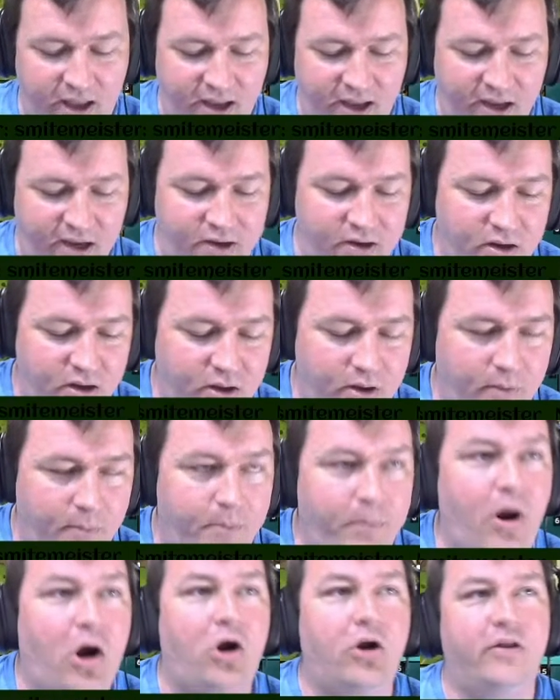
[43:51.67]
And
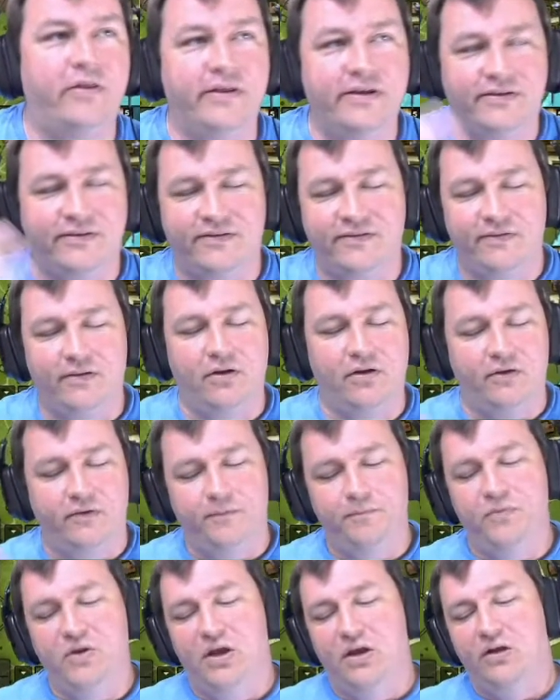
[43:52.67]
part of this,
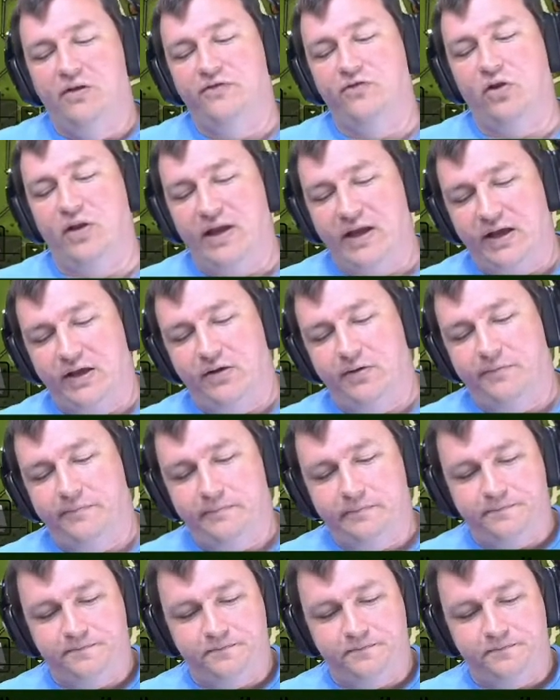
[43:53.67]
so like,